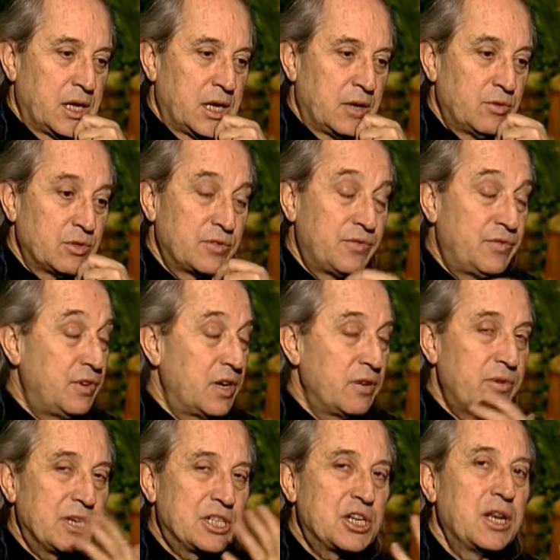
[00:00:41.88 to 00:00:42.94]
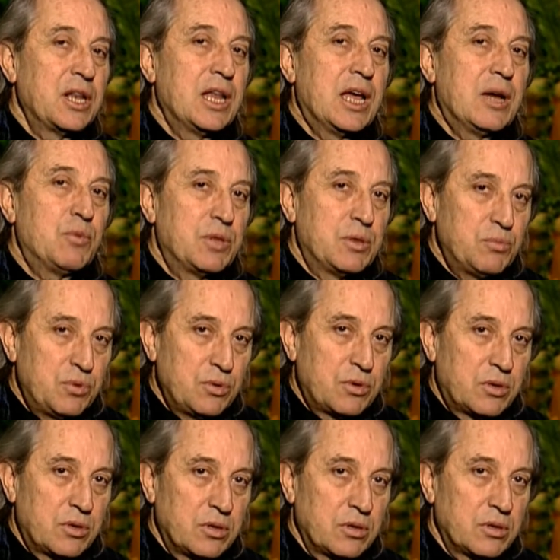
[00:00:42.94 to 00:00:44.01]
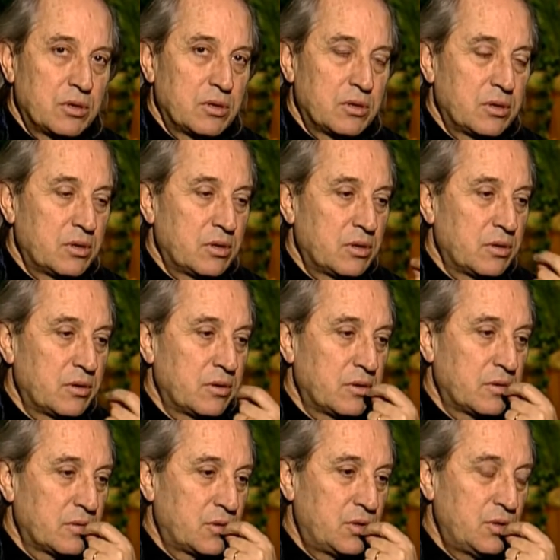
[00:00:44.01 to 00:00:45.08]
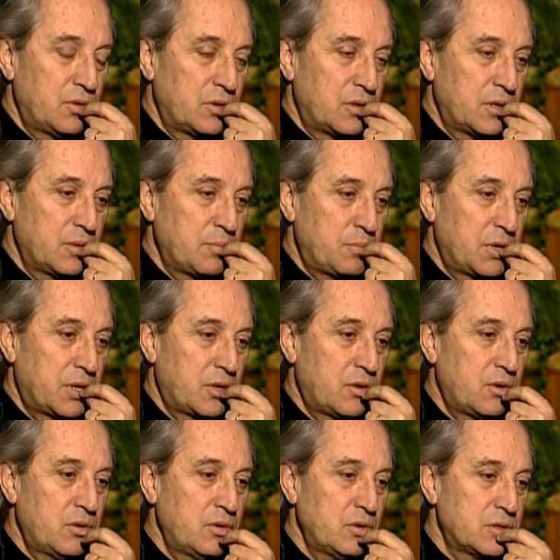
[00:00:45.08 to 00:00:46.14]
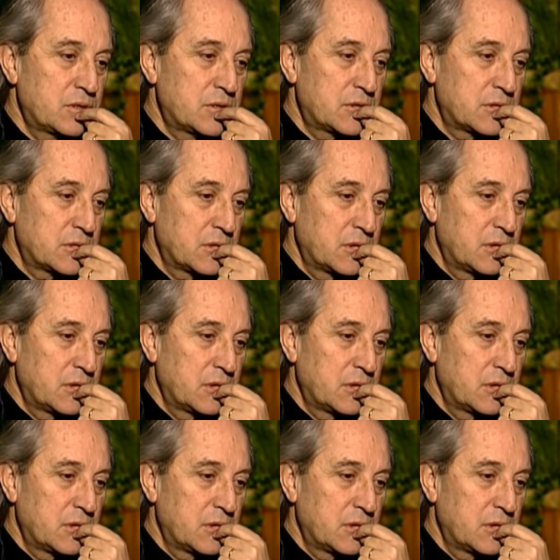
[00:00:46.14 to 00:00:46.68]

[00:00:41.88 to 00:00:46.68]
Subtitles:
I was very much in love with the book of Dune because,